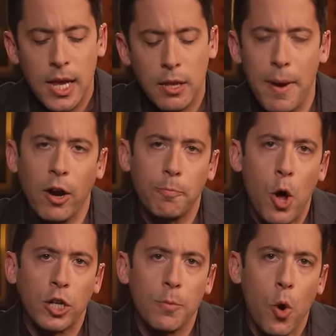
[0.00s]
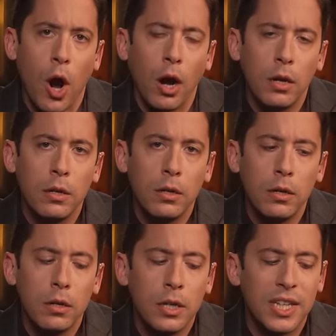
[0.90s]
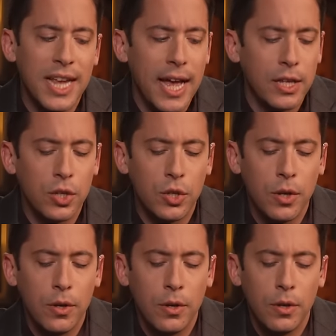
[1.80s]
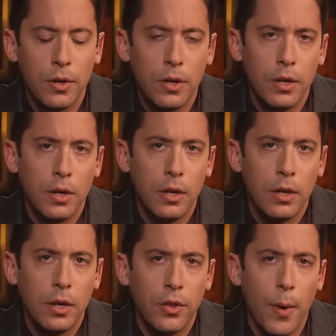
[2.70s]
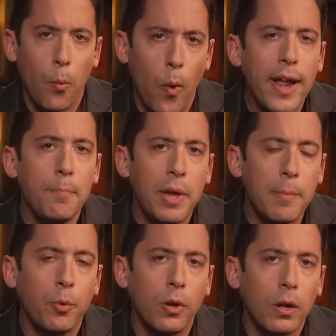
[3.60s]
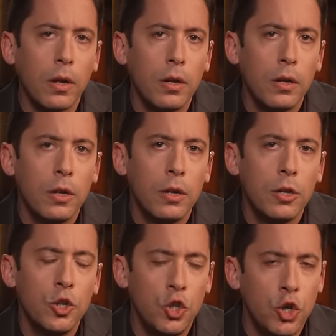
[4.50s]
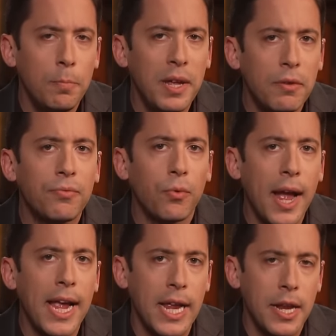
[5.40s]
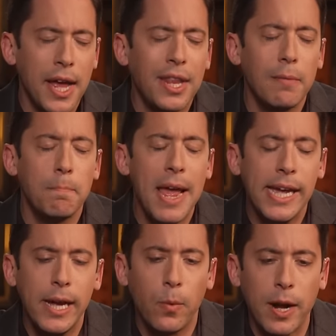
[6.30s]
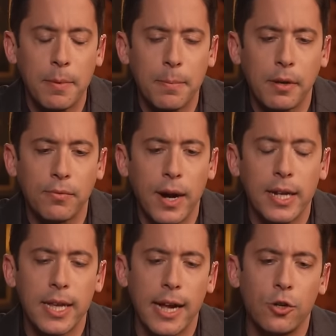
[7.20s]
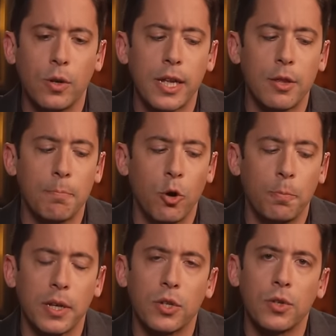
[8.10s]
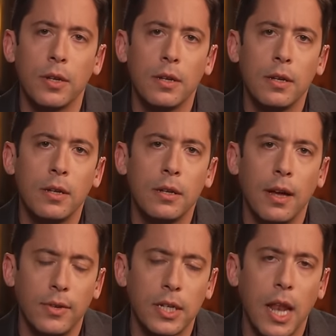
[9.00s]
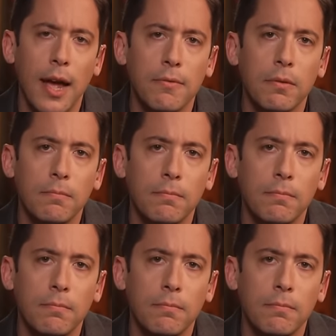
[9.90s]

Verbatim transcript: the mayor of Baltimore says that white people should be afraid and that making white people afraid is actually the purpose of his life.